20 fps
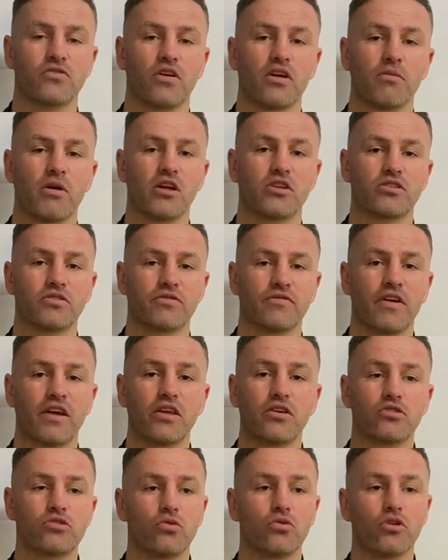very much. Thank
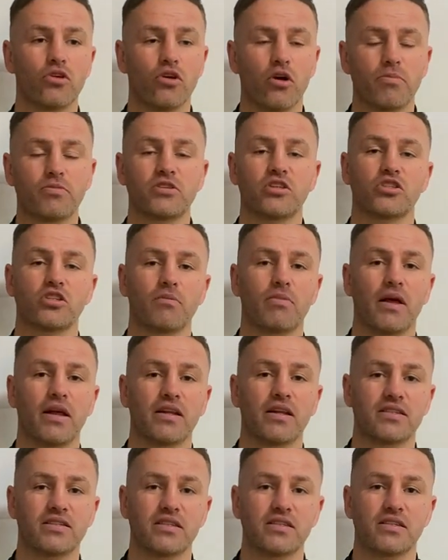you to all the opposition that played
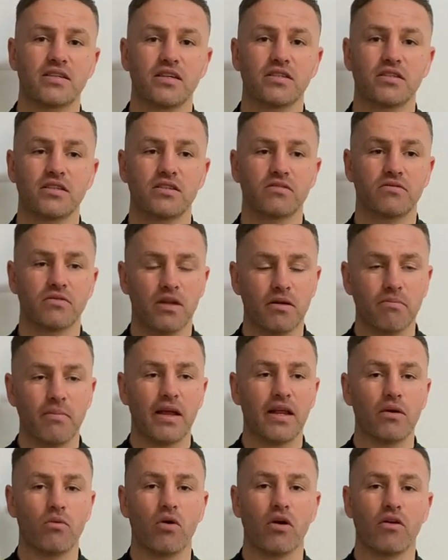us this season and
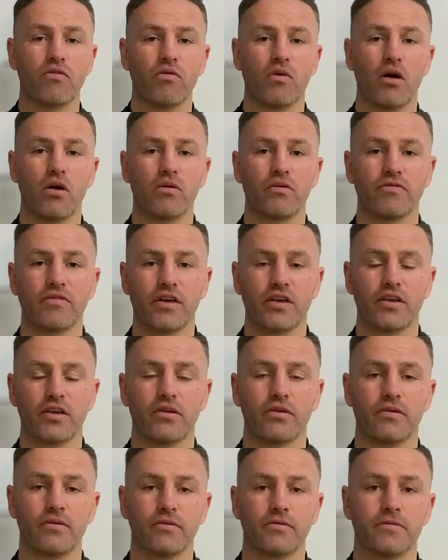made it worthwhile. Thank
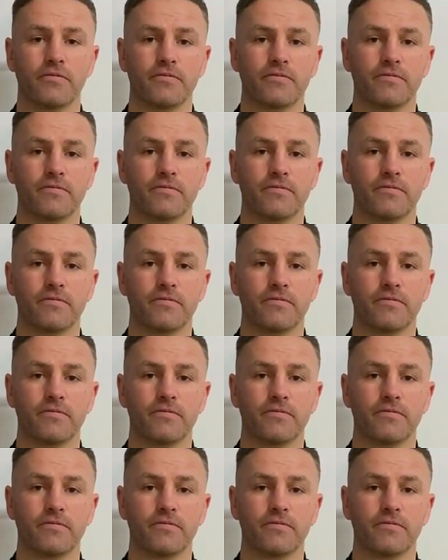you.